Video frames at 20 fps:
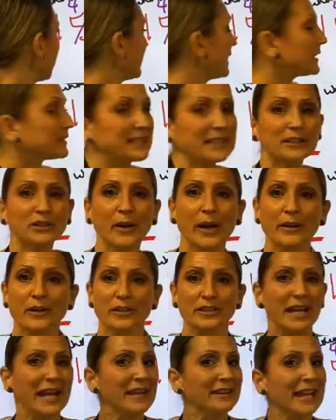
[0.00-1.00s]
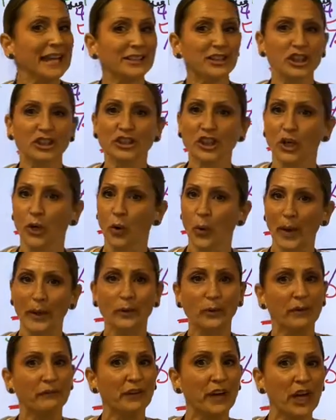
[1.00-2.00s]
Sixth graders, that's just a quick
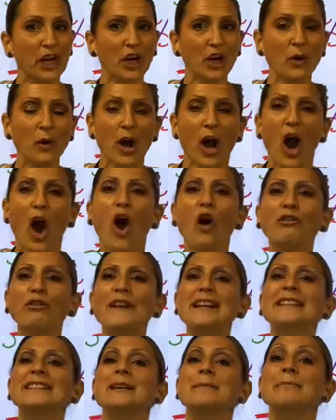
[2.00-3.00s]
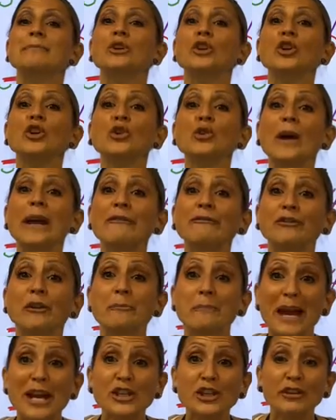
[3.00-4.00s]
review. Hopefully some new
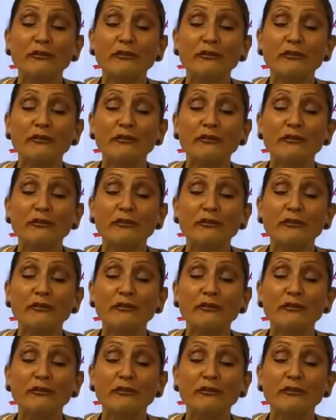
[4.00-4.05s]
information